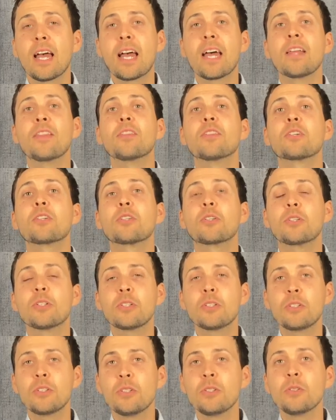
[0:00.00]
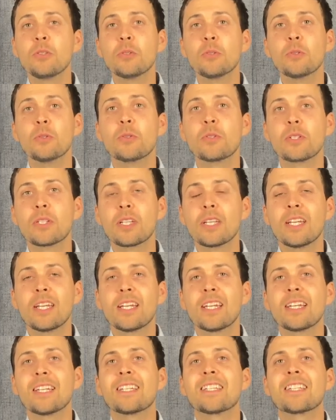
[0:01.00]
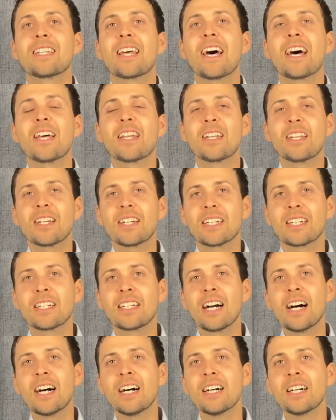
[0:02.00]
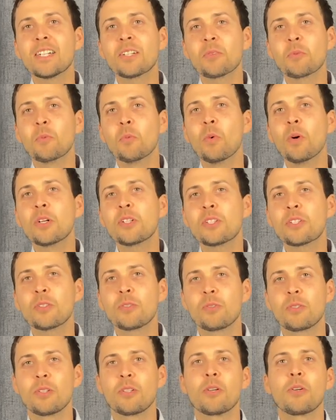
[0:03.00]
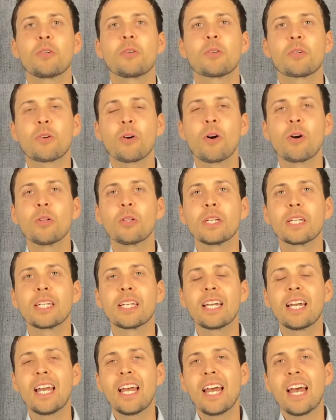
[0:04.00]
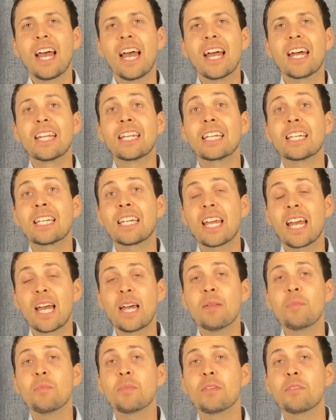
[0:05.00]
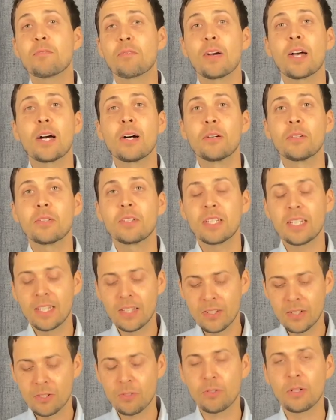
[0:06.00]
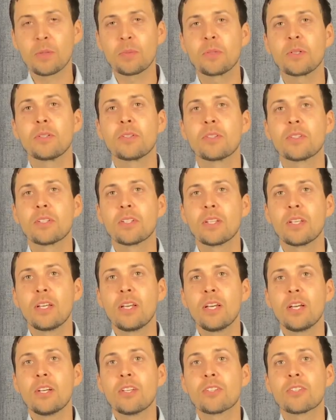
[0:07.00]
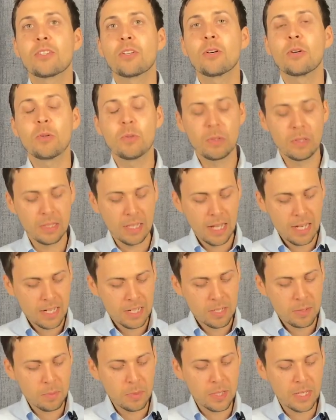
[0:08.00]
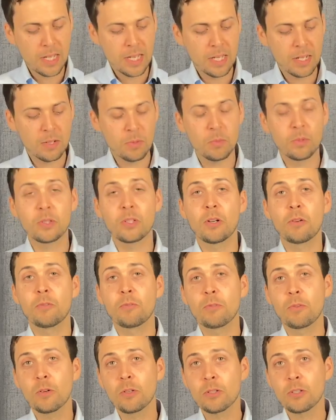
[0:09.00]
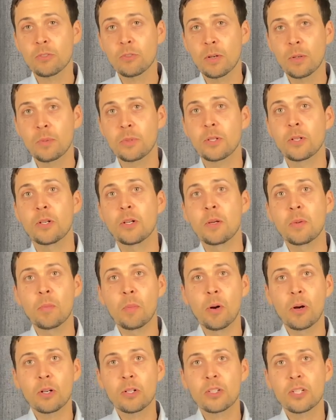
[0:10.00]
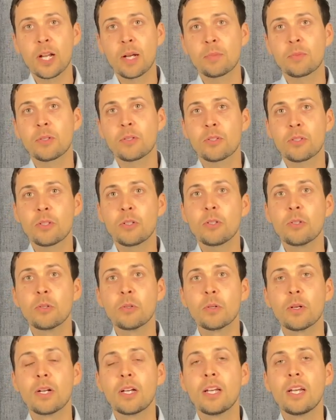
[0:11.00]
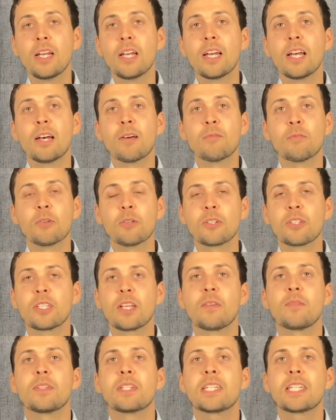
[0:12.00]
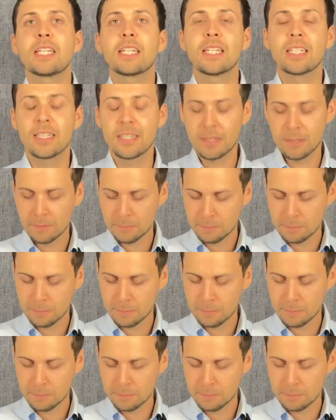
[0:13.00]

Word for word: And the good news is that God wants you to know your calling and it can be found in the scriptures. So let us begin with our first scripture in Mark chapter 2 and verse 17.